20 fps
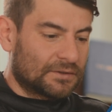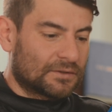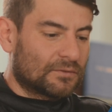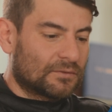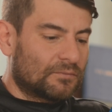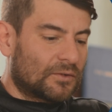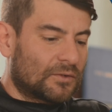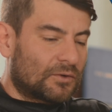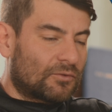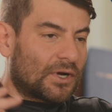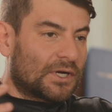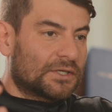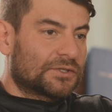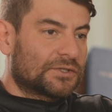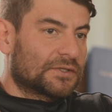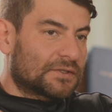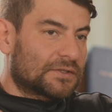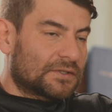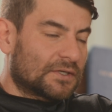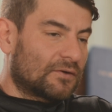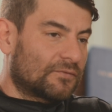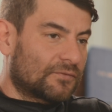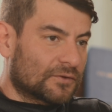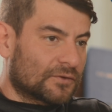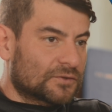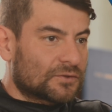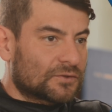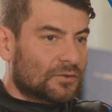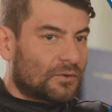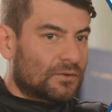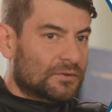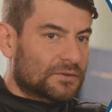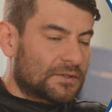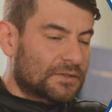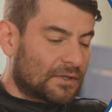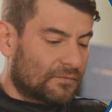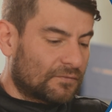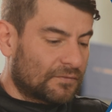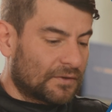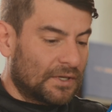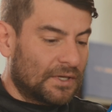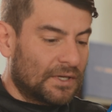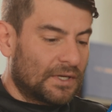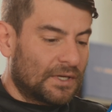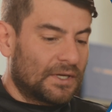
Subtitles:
in the morontia self or soul self.